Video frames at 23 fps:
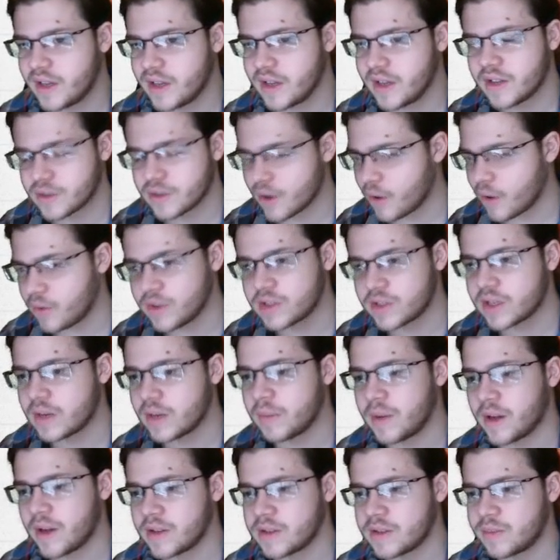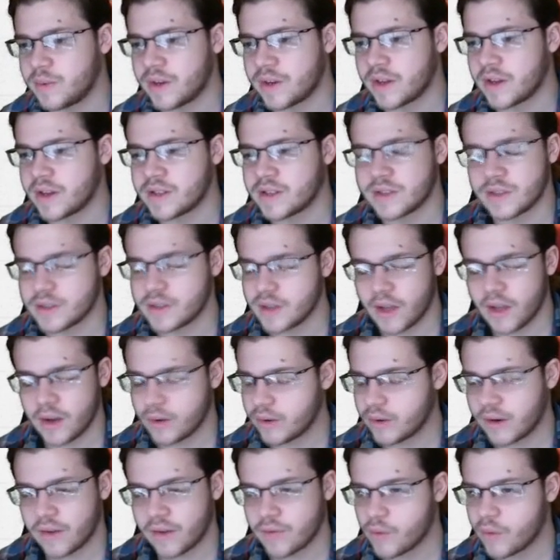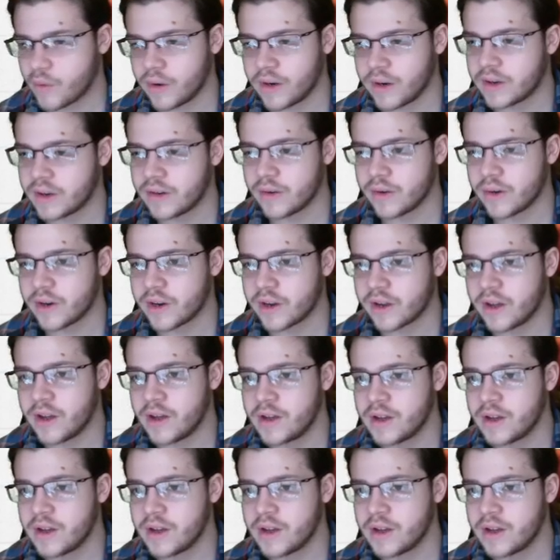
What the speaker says: It's always going to be outspeeding us. It'll never run Hindering.